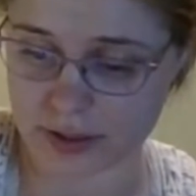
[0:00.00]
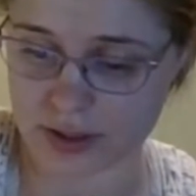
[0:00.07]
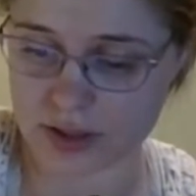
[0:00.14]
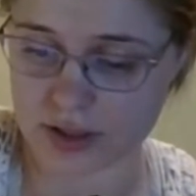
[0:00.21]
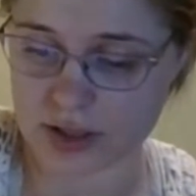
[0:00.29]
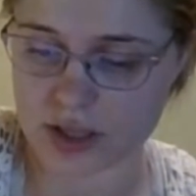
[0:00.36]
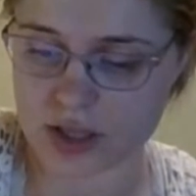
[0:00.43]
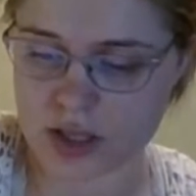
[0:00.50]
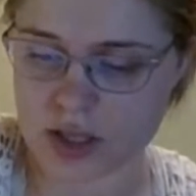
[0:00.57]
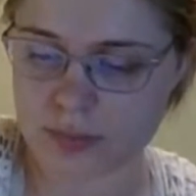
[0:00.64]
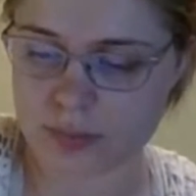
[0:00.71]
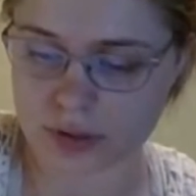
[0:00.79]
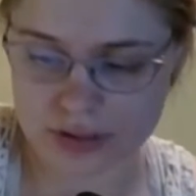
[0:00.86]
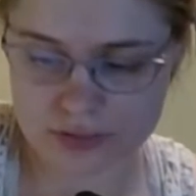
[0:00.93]
but
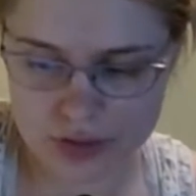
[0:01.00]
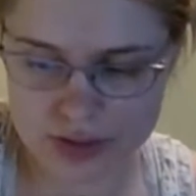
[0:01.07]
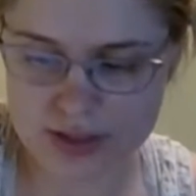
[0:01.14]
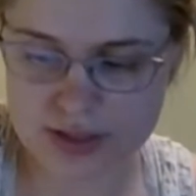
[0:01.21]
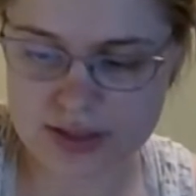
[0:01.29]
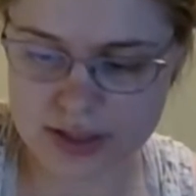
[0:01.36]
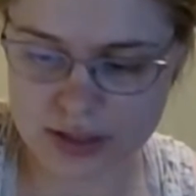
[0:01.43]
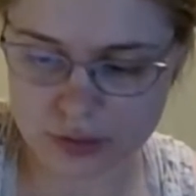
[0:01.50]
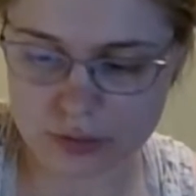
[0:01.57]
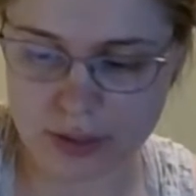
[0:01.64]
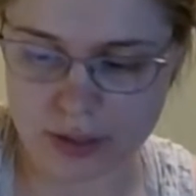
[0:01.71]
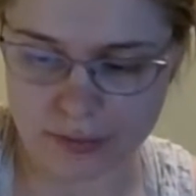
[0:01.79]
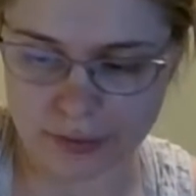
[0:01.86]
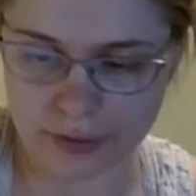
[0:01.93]
I believe she's a
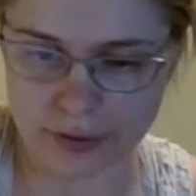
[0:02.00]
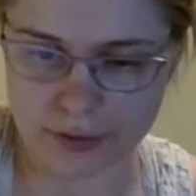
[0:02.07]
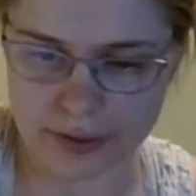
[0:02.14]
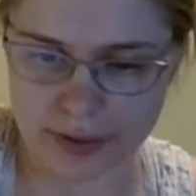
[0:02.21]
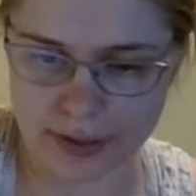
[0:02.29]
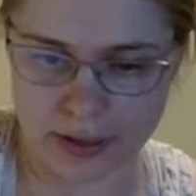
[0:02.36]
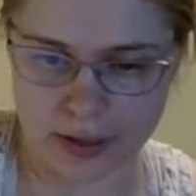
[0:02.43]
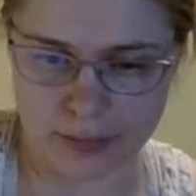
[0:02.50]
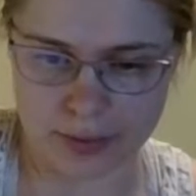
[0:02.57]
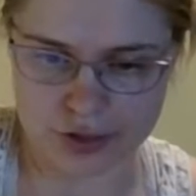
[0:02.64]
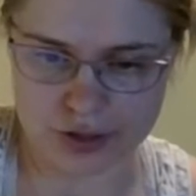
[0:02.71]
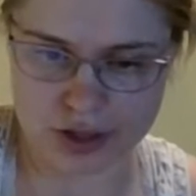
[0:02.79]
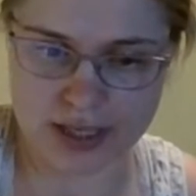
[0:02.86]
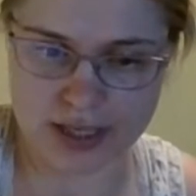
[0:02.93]
single mother,
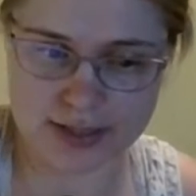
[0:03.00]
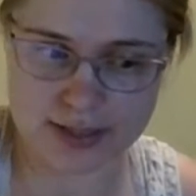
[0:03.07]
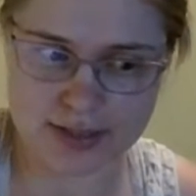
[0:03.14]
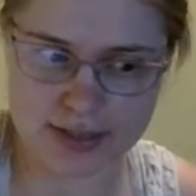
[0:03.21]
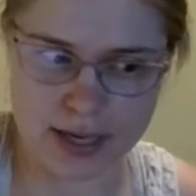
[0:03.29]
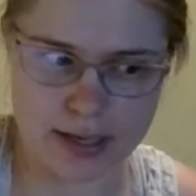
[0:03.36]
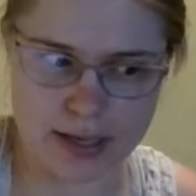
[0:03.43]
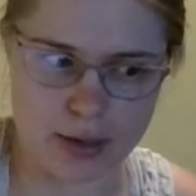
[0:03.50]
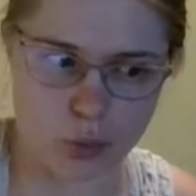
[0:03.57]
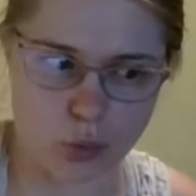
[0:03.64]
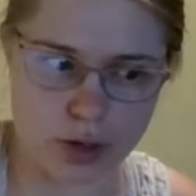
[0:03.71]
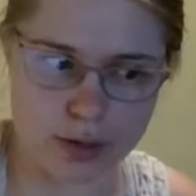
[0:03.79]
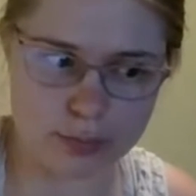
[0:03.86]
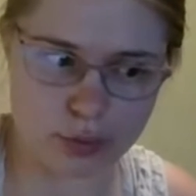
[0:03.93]
and she has a son
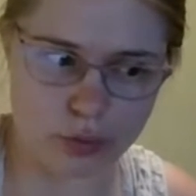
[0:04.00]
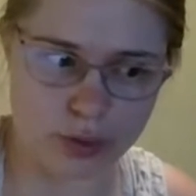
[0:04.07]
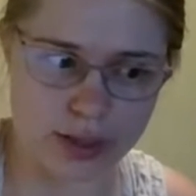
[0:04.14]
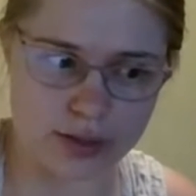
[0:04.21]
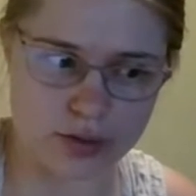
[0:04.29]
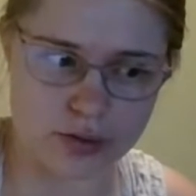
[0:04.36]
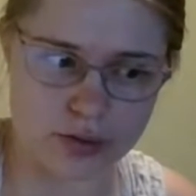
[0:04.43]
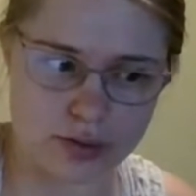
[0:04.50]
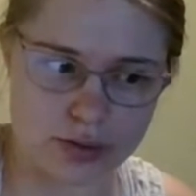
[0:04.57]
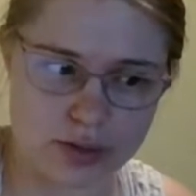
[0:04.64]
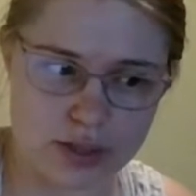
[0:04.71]
at one point